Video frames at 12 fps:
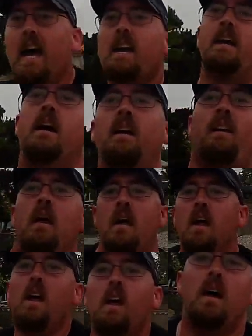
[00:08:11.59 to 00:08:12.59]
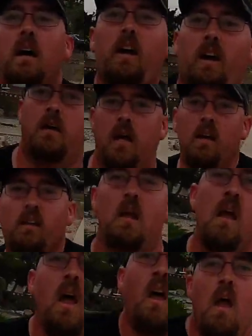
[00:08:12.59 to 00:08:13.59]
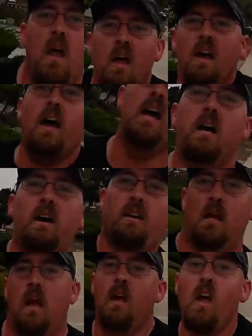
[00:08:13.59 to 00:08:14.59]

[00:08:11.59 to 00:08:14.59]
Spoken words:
because every second is one step closer to victory.